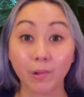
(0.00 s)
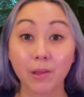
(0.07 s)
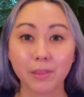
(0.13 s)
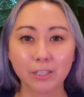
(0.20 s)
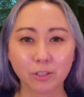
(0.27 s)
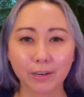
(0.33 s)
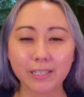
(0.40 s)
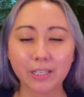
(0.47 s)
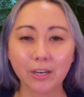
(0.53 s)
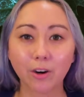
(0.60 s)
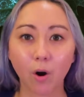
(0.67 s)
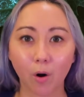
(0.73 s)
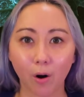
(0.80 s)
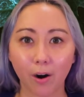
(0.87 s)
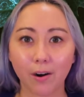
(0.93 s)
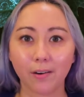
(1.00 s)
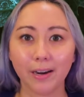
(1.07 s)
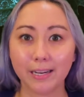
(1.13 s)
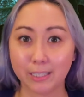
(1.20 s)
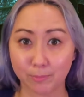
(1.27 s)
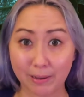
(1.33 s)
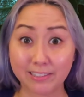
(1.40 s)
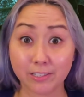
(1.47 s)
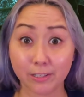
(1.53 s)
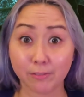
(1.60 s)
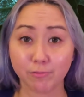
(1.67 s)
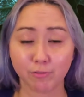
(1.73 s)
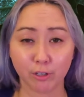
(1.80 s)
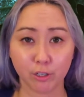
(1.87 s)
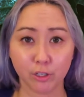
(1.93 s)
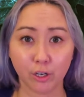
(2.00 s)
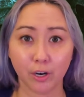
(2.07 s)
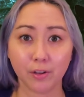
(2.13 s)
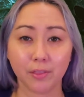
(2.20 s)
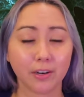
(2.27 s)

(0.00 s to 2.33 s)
The drinks here are expensive, for sure.